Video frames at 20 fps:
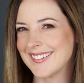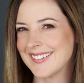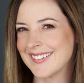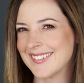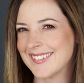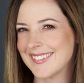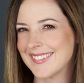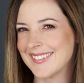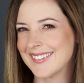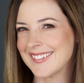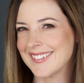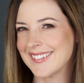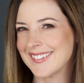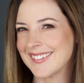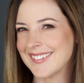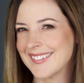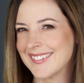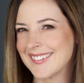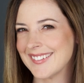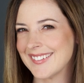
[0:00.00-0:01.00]

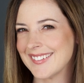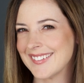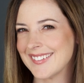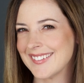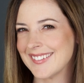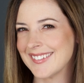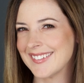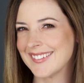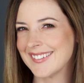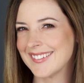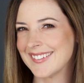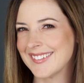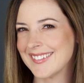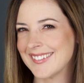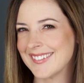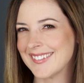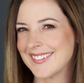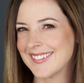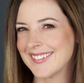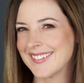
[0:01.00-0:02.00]

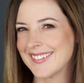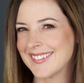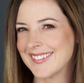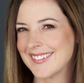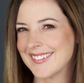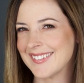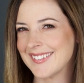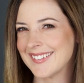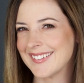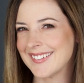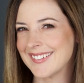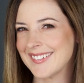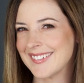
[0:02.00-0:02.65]
(not speaking)